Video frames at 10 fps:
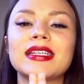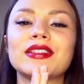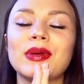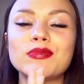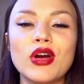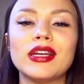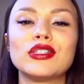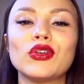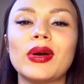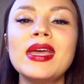It is my pride
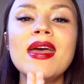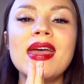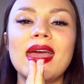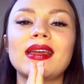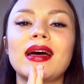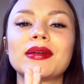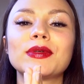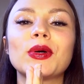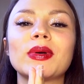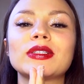and joy, and I
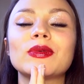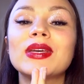am going to